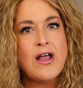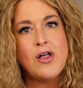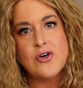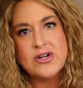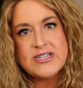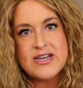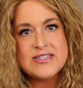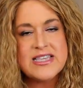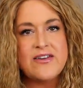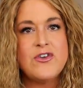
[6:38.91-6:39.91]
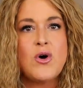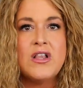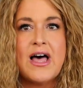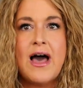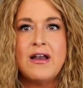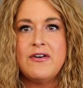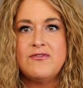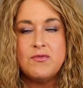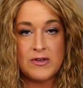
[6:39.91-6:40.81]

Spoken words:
although it does give you a lot of,